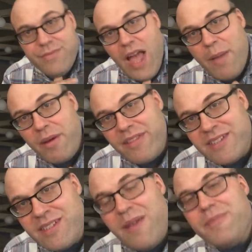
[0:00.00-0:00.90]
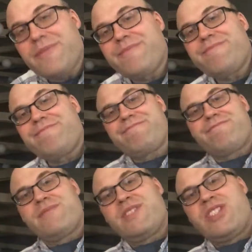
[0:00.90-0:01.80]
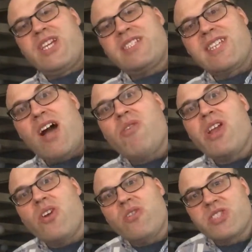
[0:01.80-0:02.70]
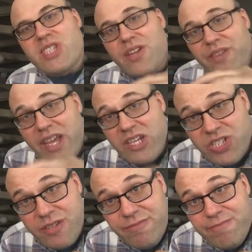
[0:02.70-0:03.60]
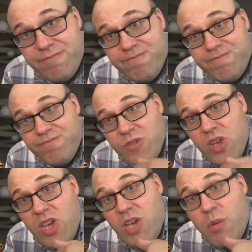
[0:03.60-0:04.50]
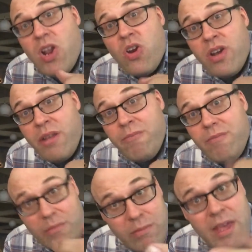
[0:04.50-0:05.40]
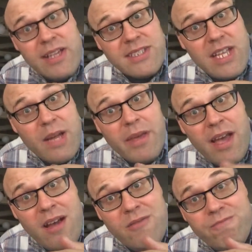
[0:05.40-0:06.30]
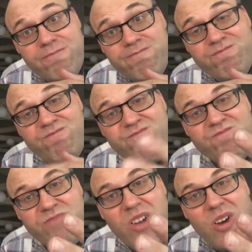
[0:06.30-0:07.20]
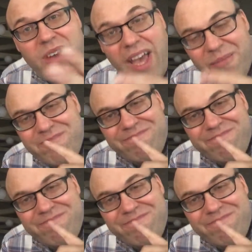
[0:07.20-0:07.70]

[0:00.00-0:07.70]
I bring this up. Jesus, how can I earn salvation? You want to earn it? Yes, tell me how. Okay.